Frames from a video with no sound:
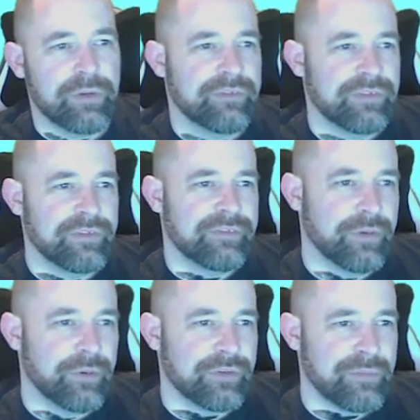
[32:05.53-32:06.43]
of
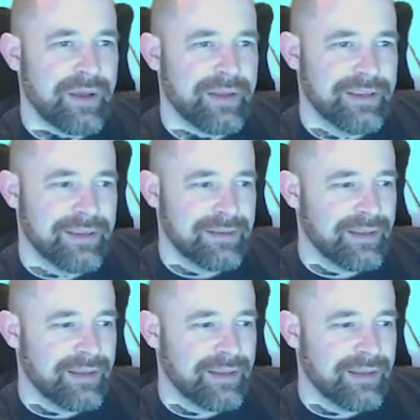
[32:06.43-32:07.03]
flaws. My